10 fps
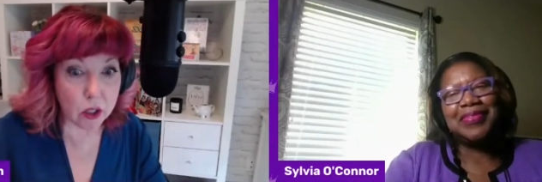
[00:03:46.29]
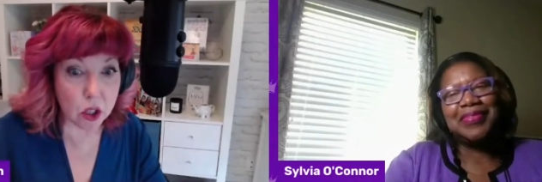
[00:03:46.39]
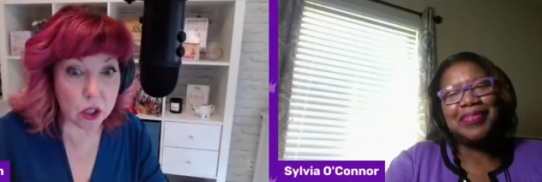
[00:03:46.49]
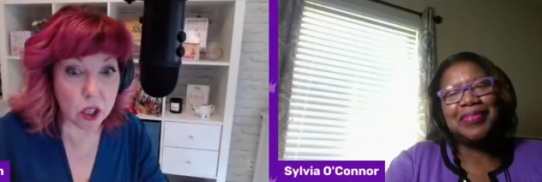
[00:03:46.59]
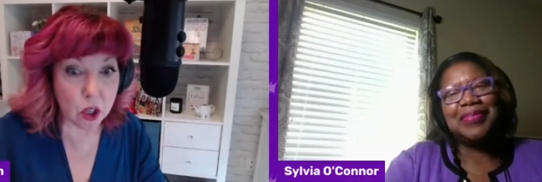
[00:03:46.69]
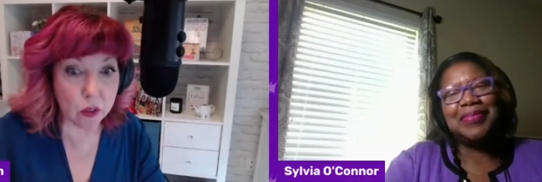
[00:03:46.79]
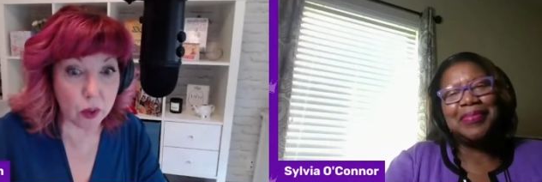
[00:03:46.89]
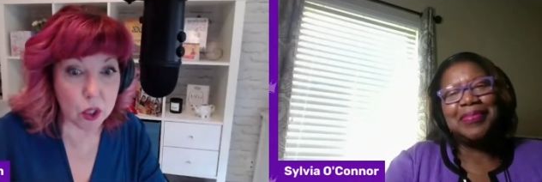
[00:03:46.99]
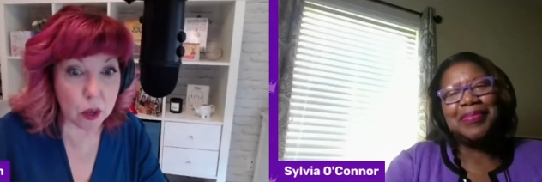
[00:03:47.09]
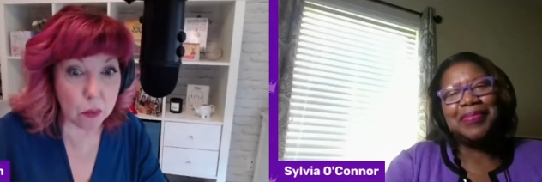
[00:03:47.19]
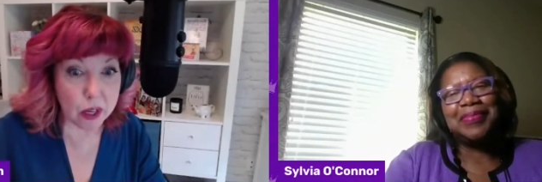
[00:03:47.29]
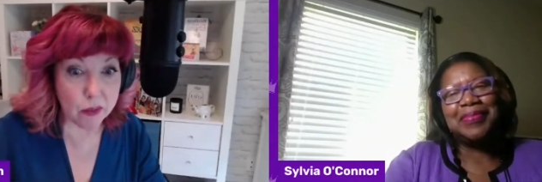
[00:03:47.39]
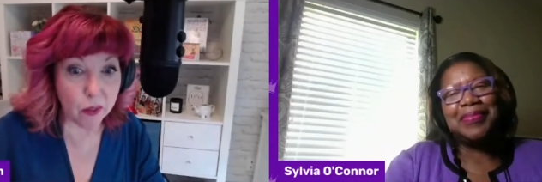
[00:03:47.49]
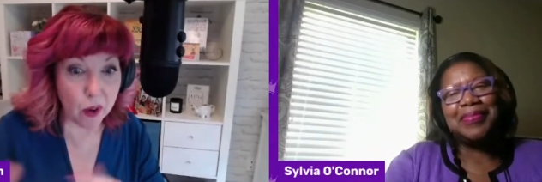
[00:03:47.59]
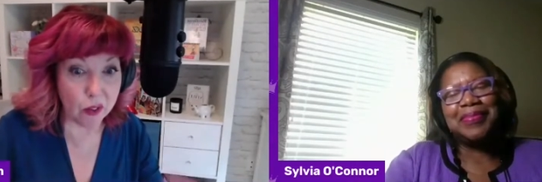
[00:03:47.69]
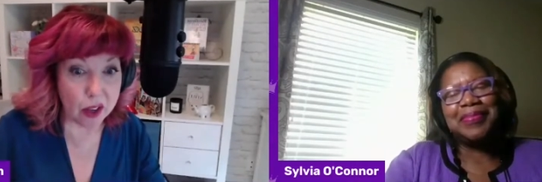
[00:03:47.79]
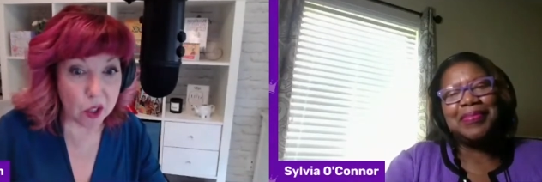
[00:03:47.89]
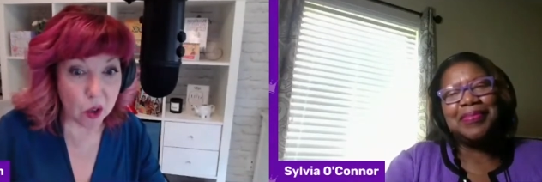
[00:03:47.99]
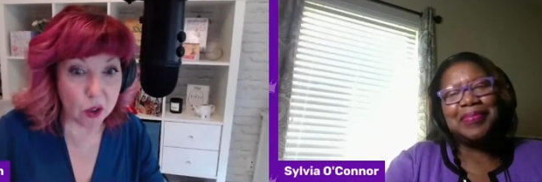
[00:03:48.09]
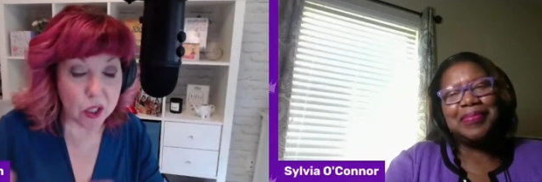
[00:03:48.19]
Speaker 1: She's a university
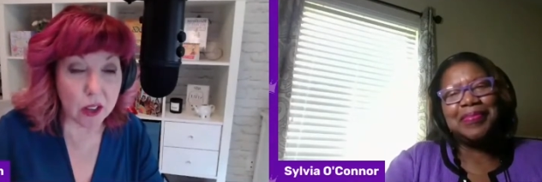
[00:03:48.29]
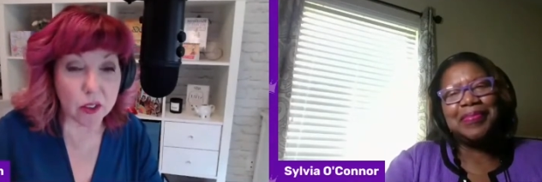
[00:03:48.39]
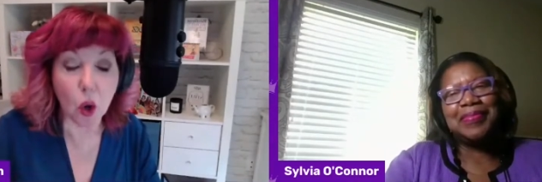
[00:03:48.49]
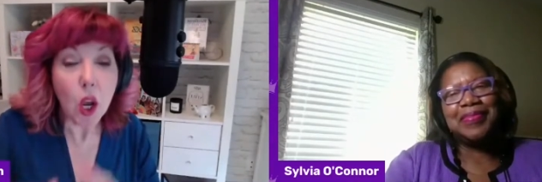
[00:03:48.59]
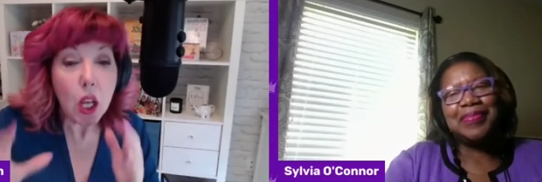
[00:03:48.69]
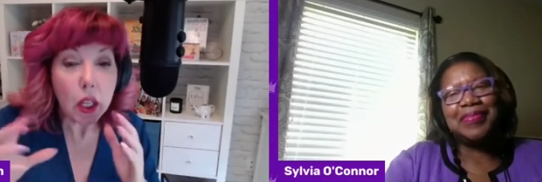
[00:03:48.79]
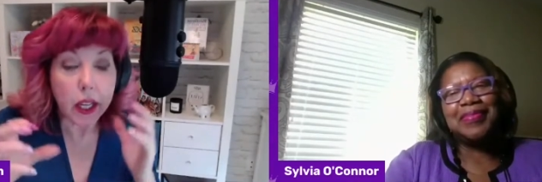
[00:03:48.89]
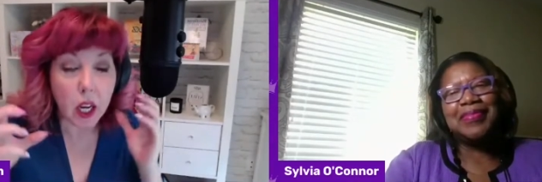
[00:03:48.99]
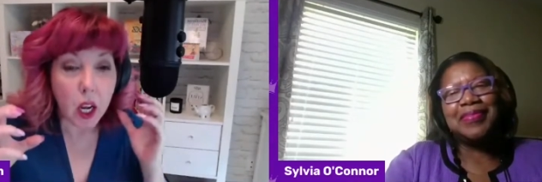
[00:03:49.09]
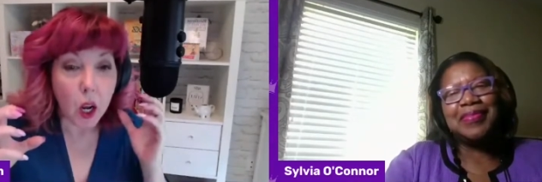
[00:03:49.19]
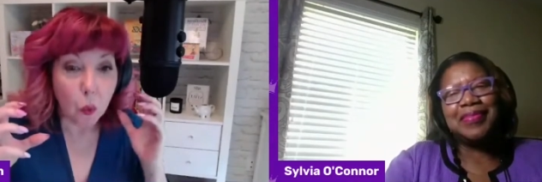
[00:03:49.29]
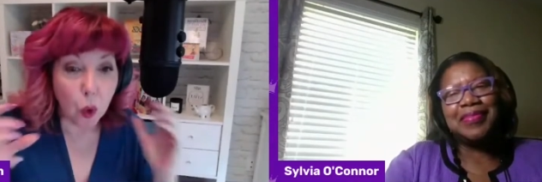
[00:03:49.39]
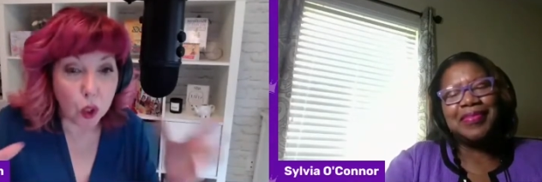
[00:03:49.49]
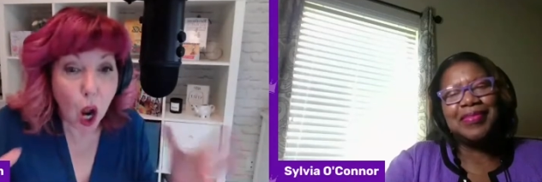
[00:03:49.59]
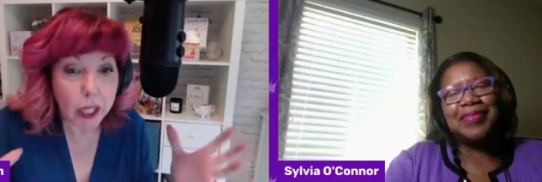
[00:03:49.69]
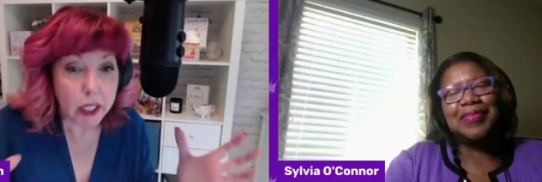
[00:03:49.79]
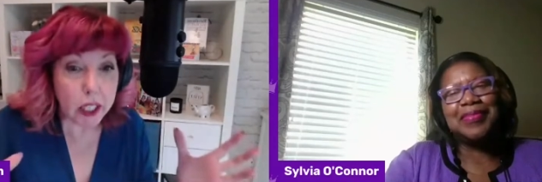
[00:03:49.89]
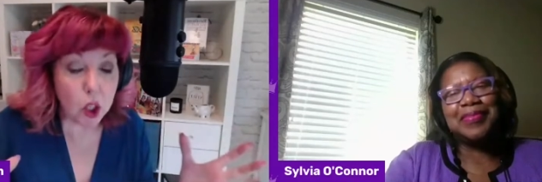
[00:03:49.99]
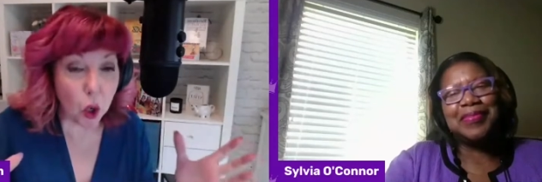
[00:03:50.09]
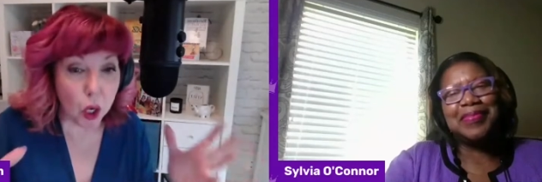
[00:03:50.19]
professor herself. So, like, we're talking,
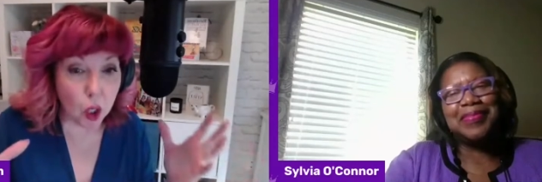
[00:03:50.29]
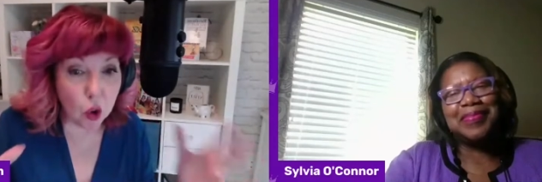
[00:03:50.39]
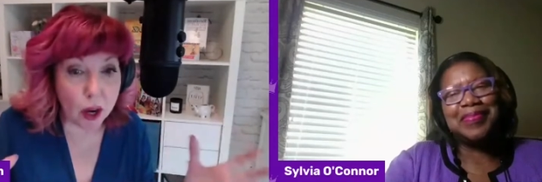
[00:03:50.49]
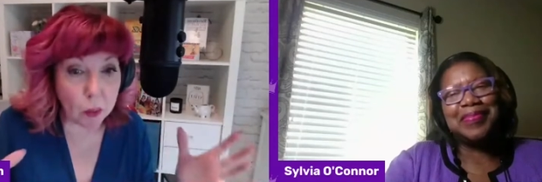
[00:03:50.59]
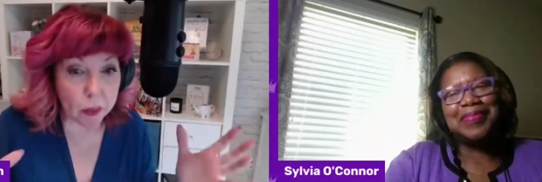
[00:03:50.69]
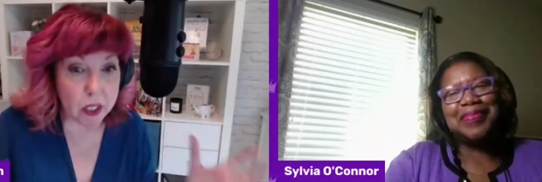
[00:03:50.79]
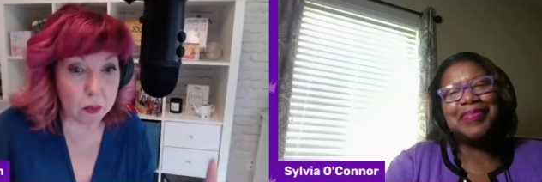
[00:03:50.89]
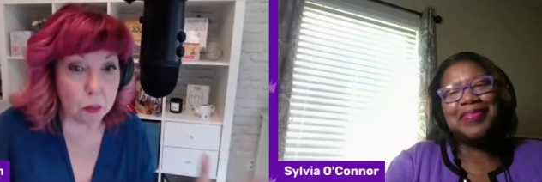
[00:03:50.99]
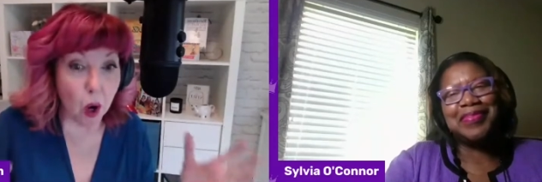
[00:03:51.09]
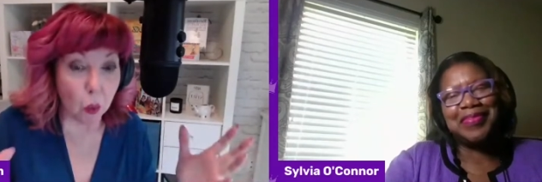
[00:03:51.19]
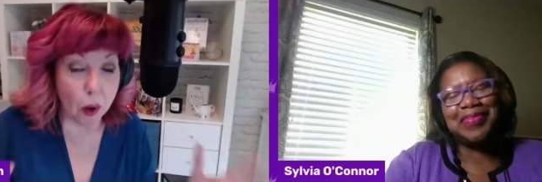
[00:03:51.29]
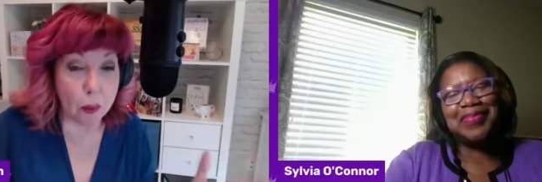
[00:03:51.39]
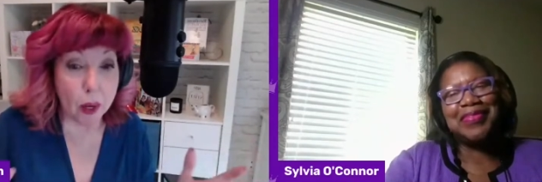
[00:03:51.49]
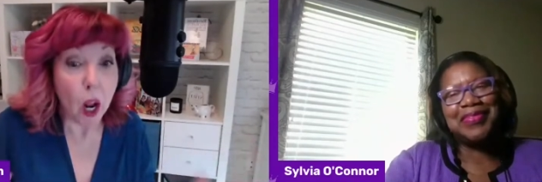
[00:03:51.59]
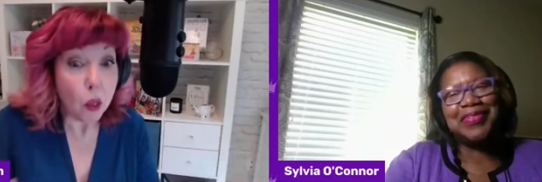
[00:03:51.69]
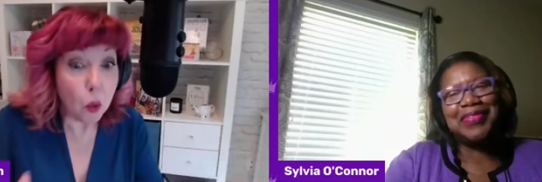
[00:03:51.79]
these are incredibly smart women.